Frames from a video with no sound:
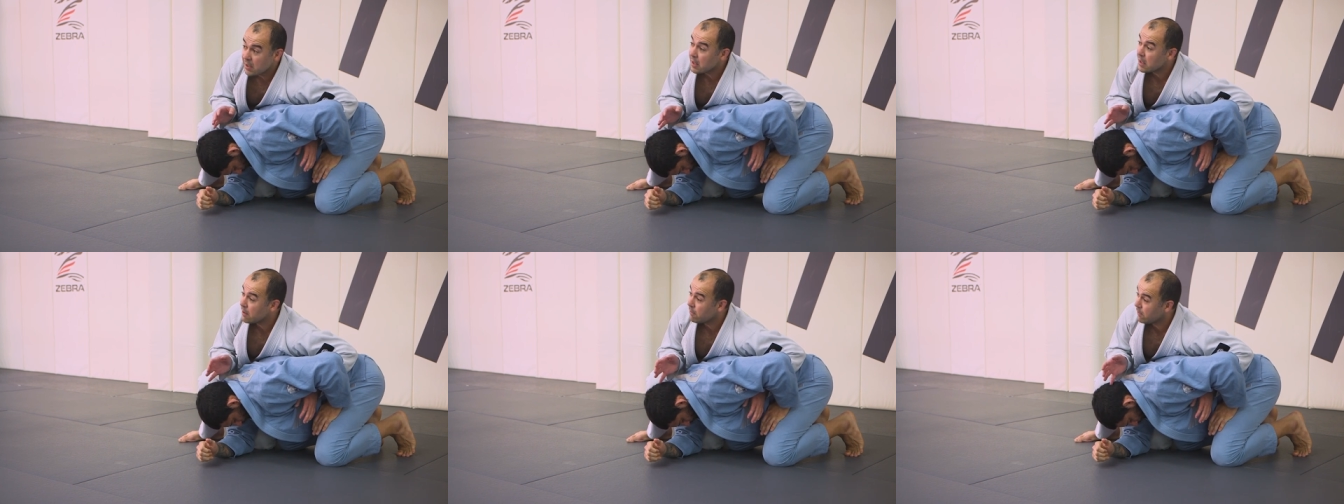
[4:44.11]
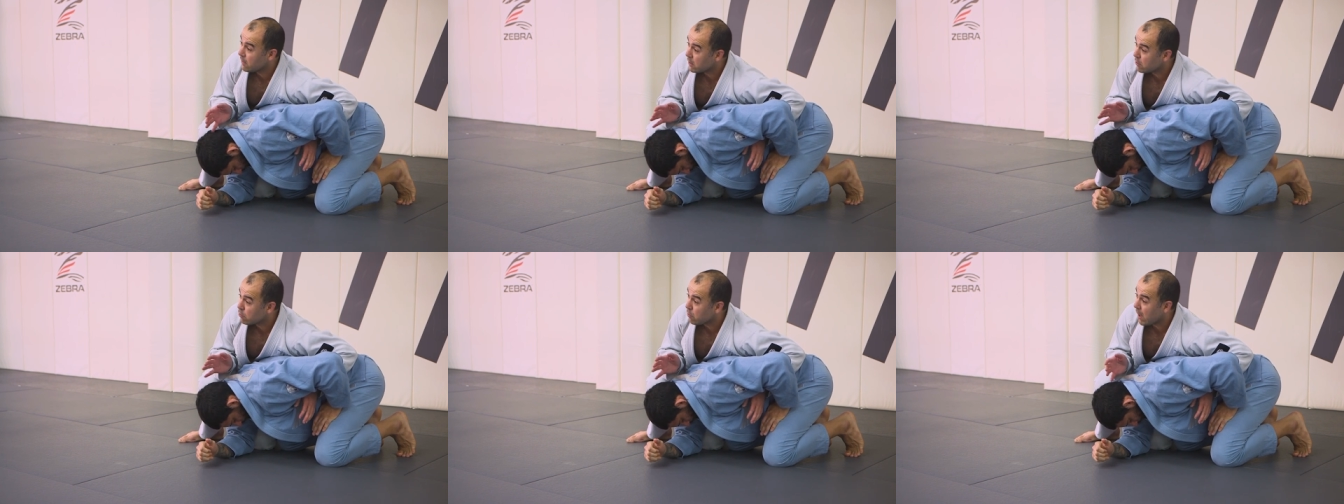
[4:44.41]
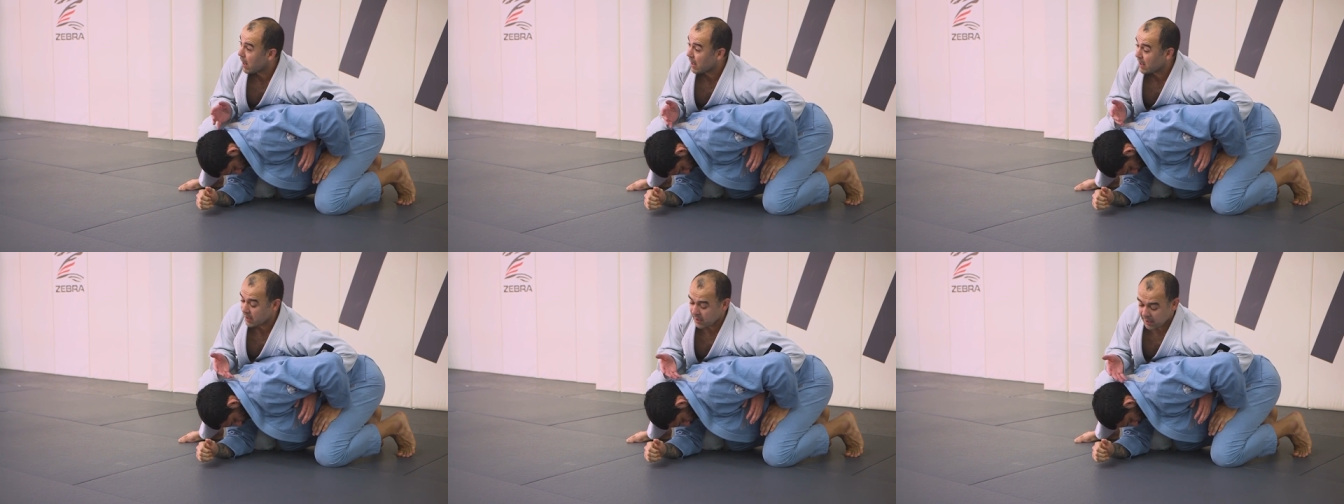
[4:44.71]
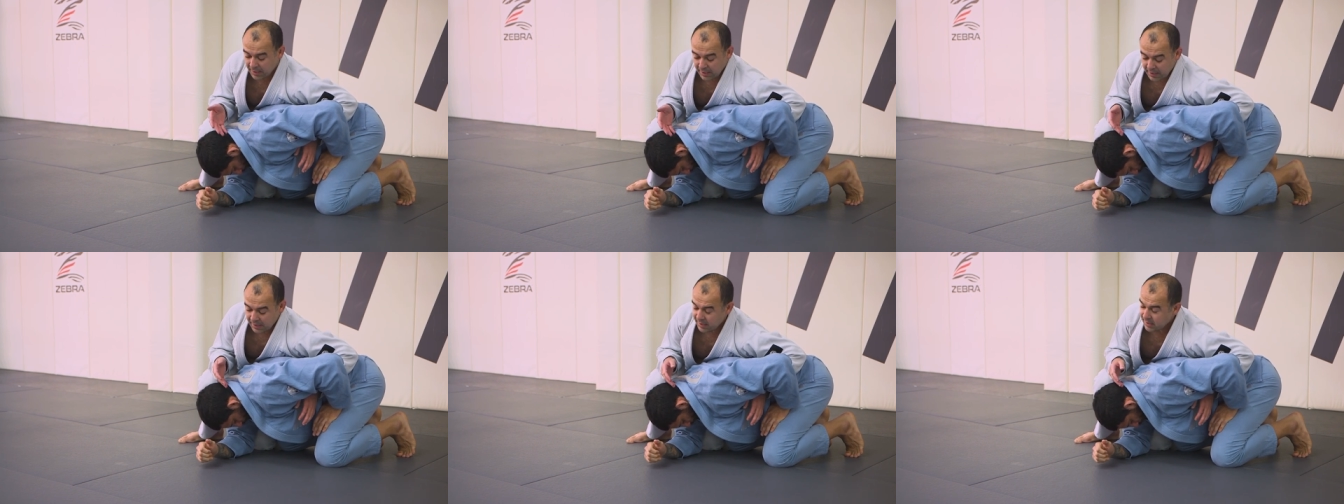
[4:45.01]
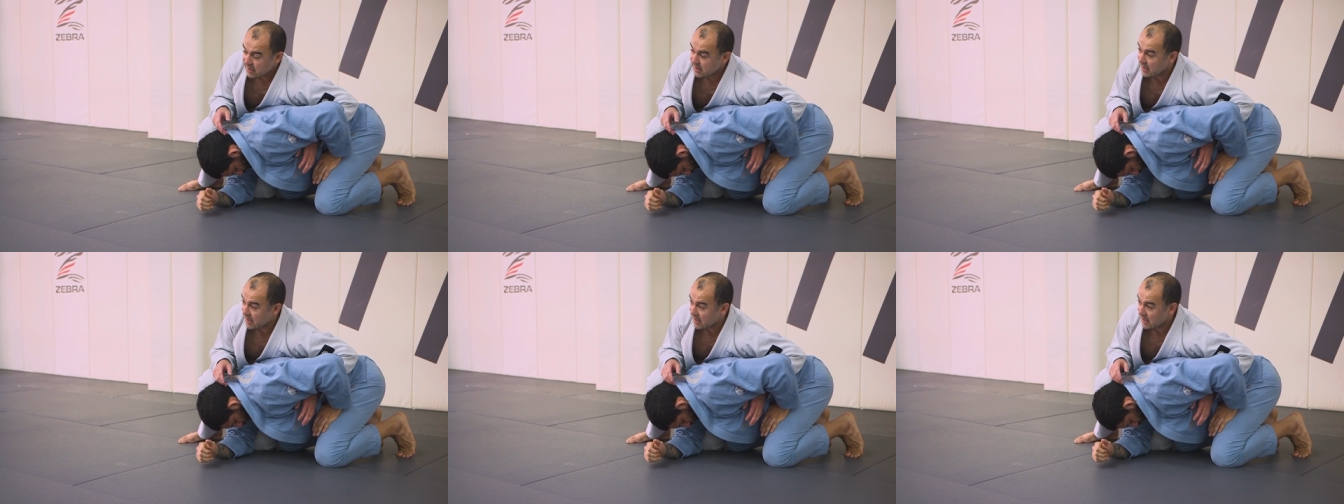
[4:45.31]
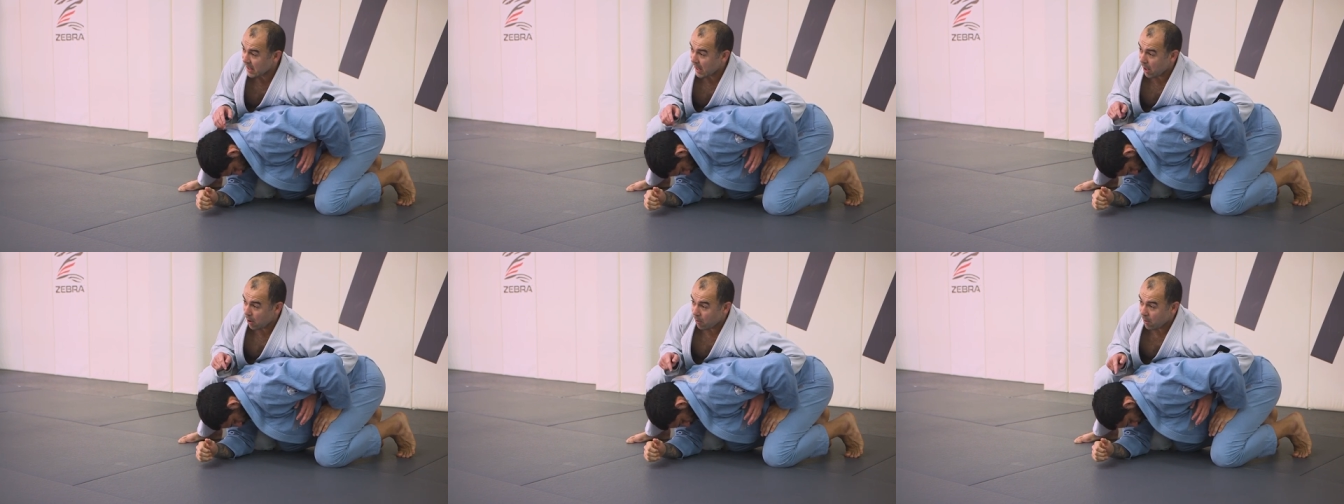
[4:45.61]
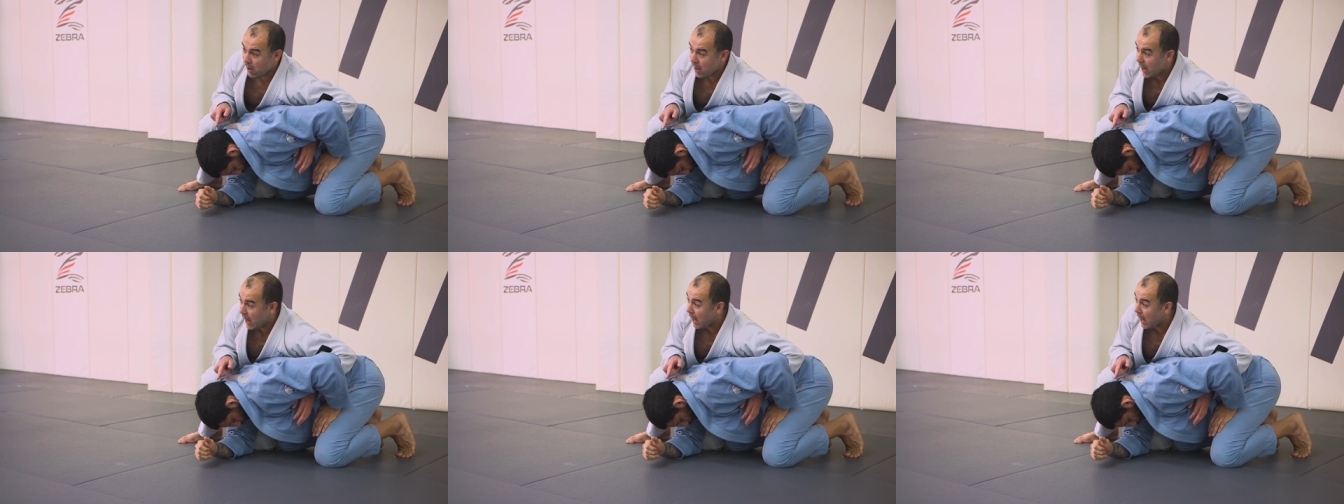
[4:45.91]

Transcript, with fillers: If he try sit down,